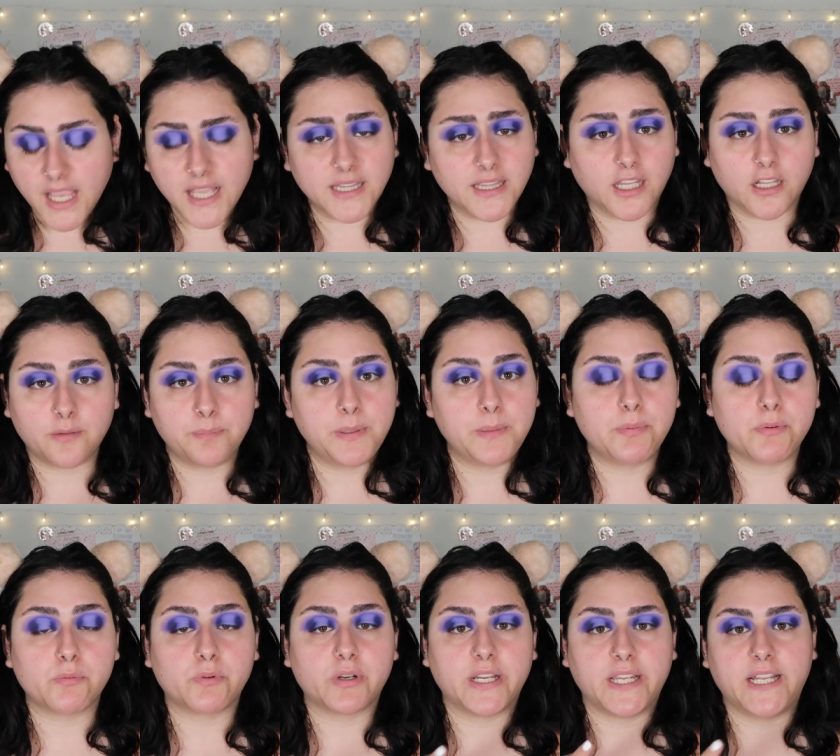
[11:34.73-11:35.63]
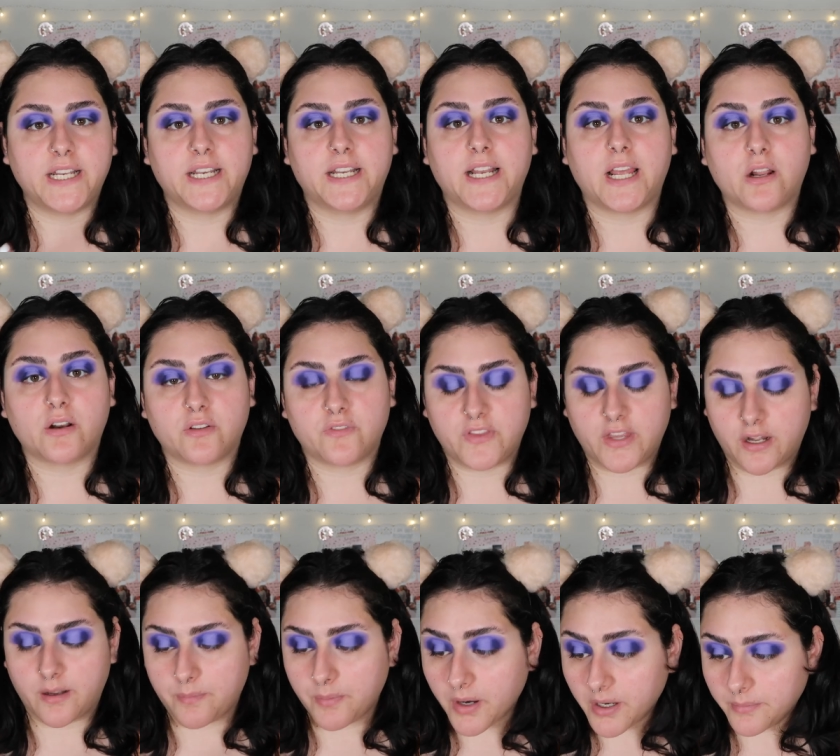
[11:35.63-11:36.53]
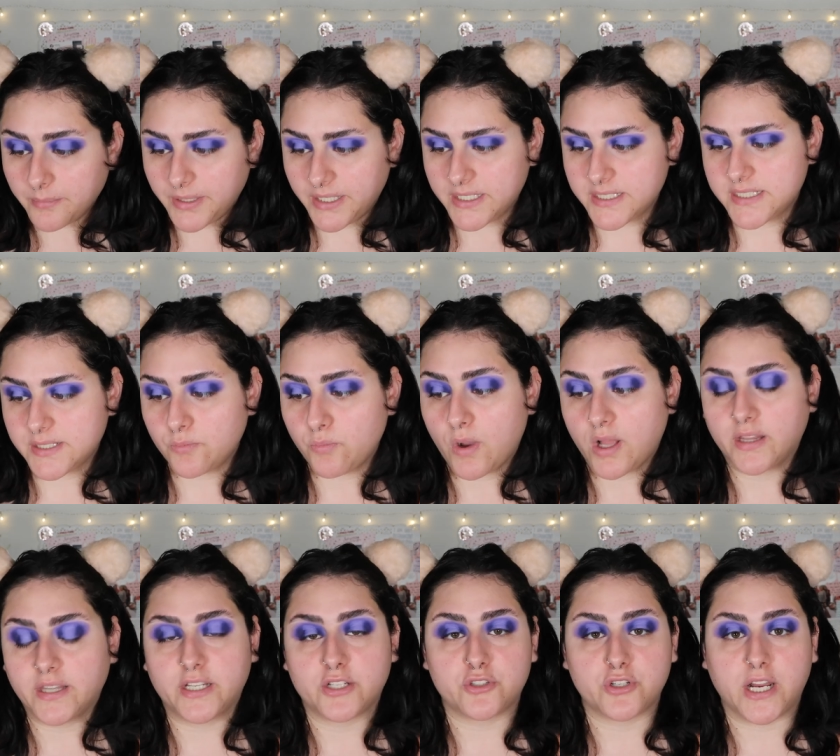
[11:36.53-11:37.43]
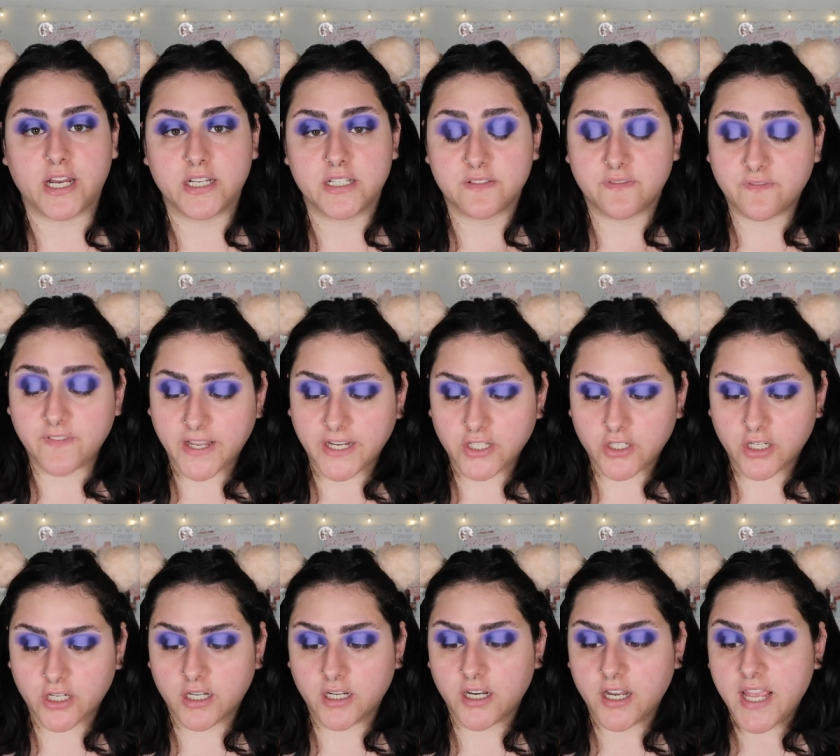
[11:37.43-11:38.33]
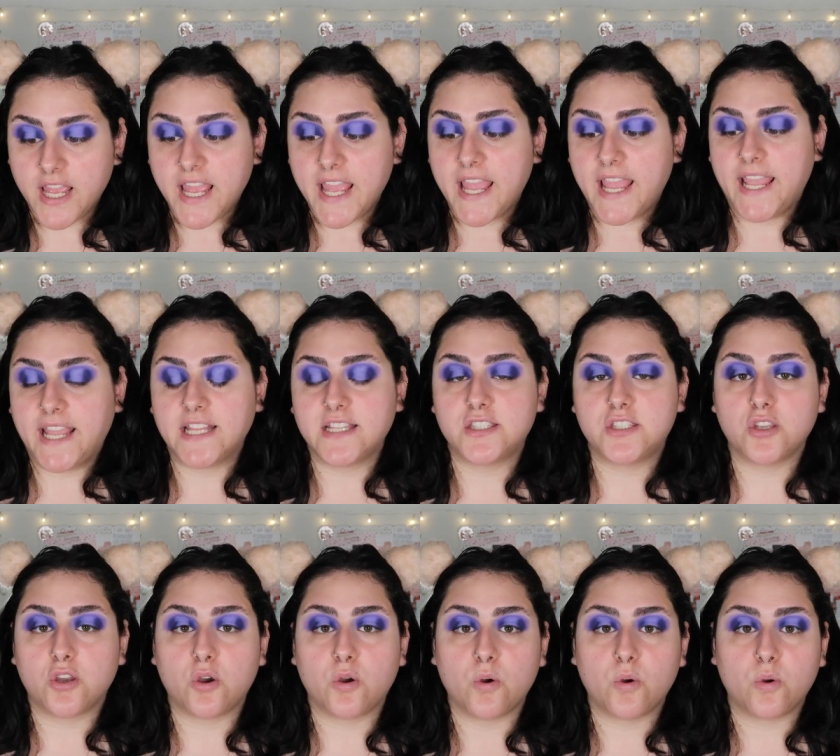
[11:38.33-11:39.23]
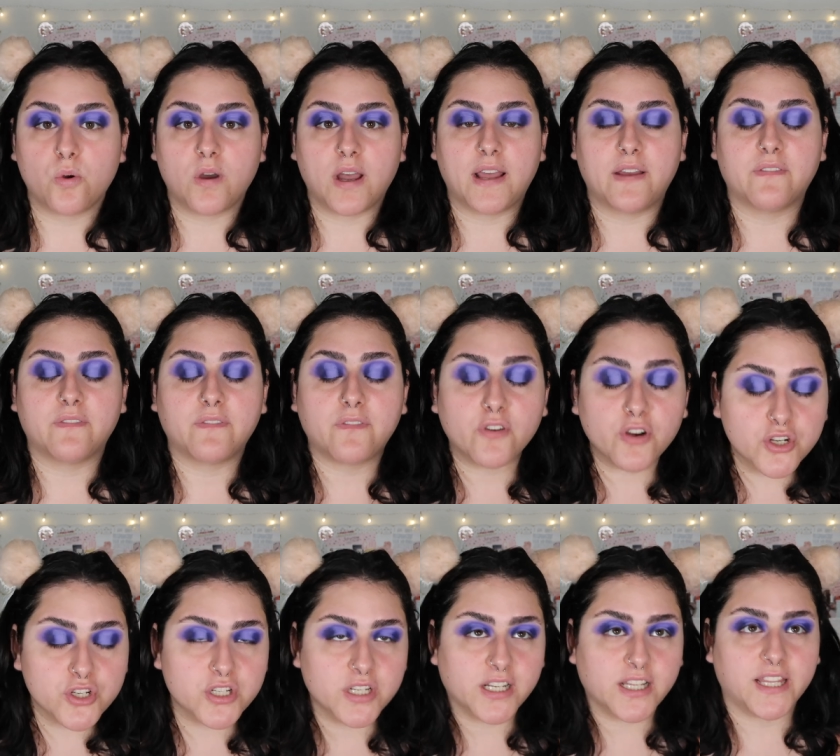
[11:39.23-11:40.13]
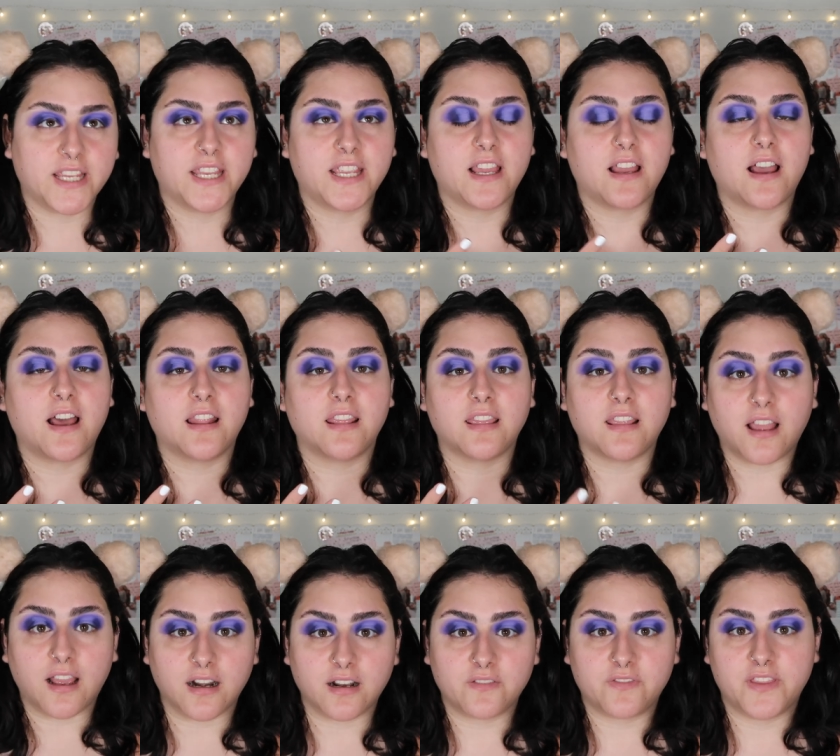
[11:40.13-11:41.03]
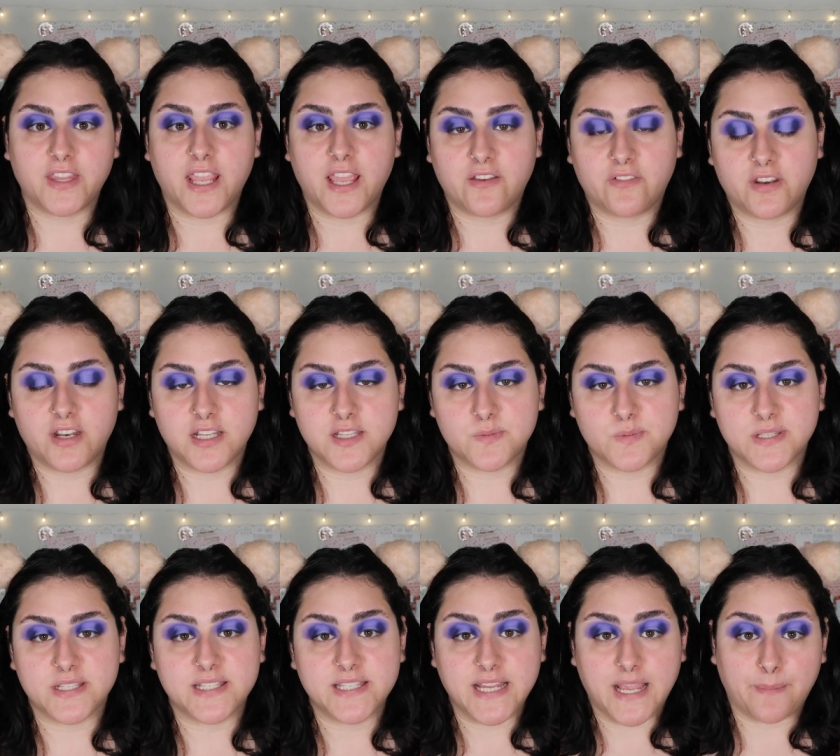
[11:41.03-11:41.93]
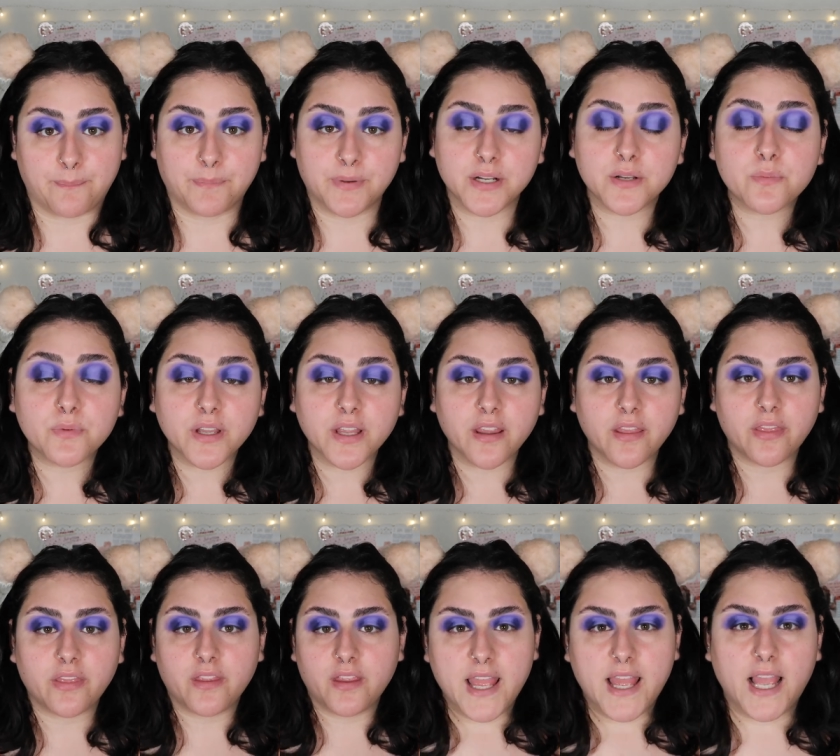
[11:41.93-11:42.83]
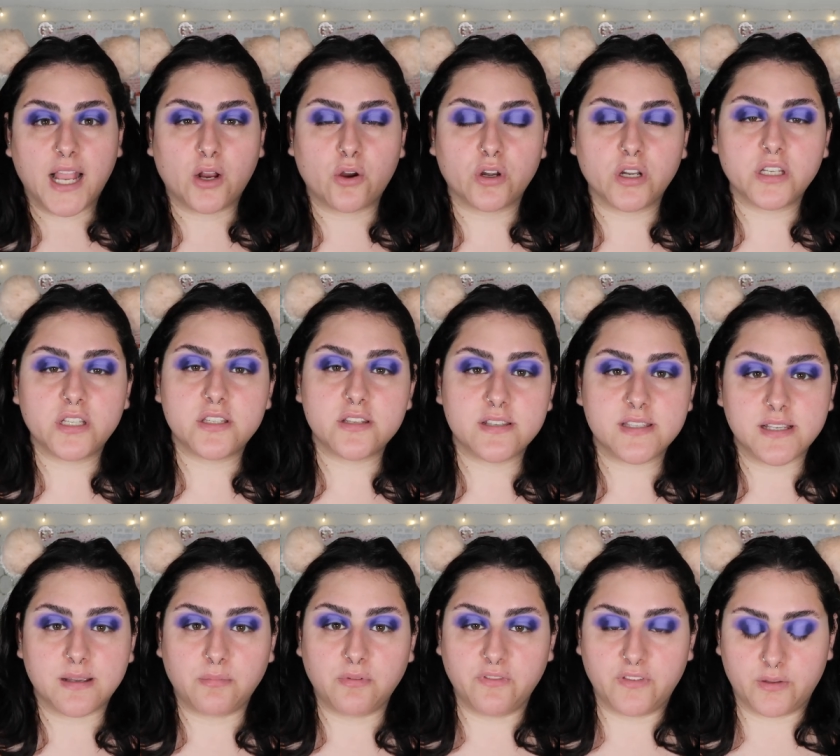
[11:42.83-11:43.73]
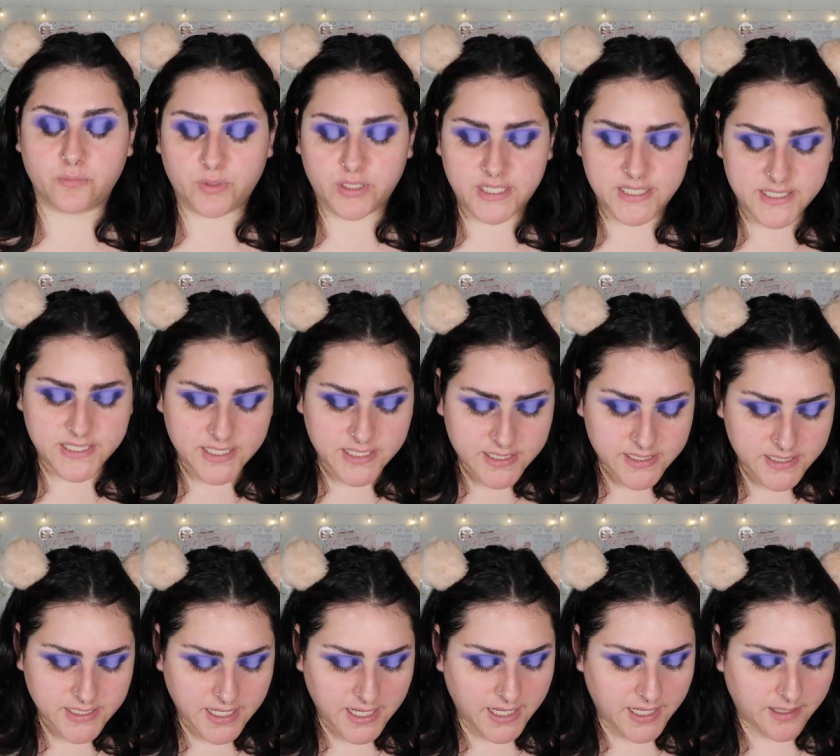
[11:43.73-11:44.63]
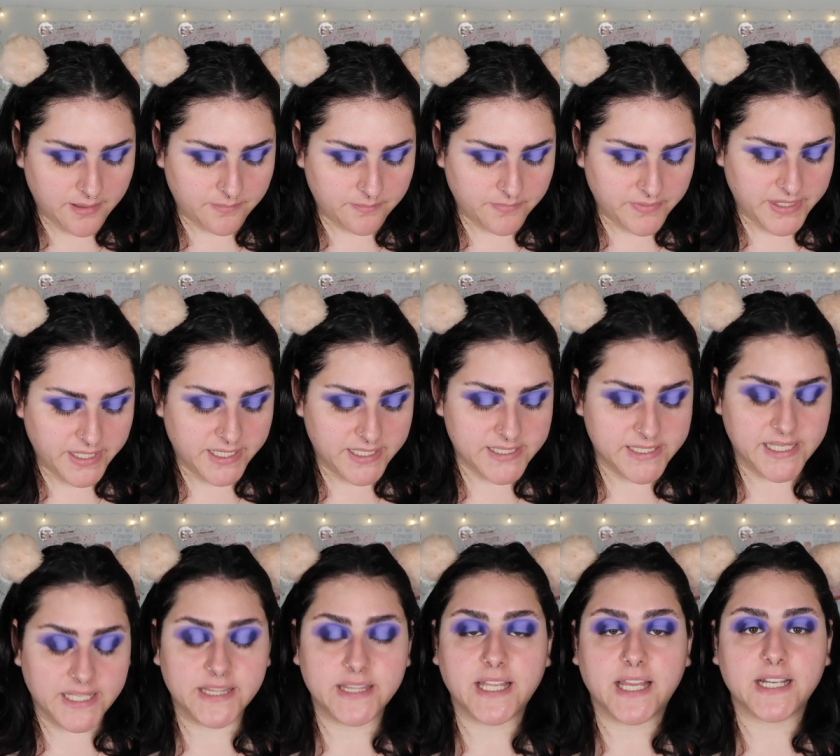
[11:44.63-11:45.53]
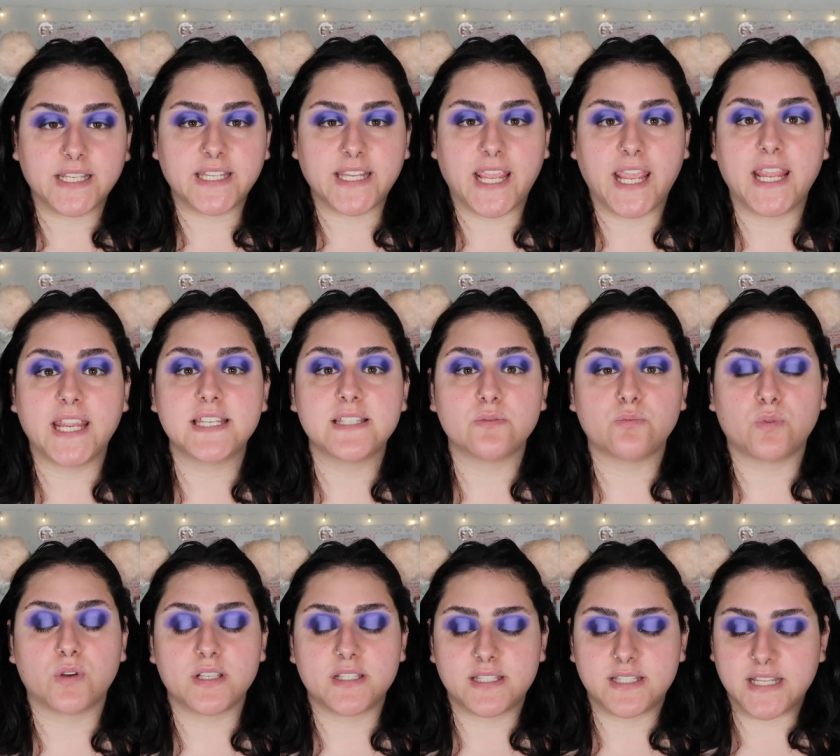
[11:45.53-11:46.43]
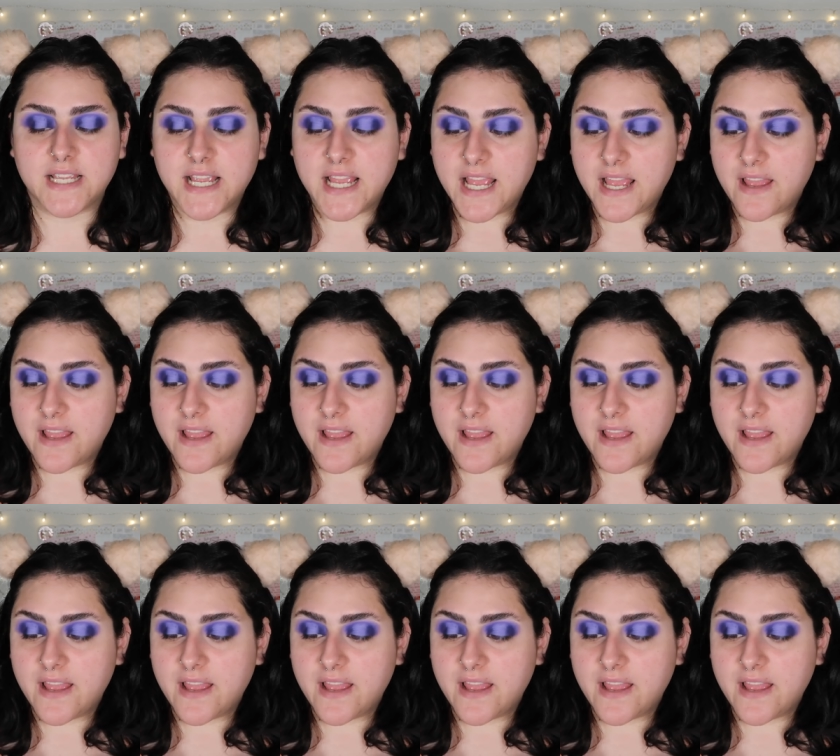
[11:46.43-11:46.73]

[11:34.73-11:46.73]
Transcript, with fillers: a lot of people were in and out of that apartment while they're trying to find her and so unfortunately a lot of the evidence was tampered with according to some of the witnesses um, they said that kate was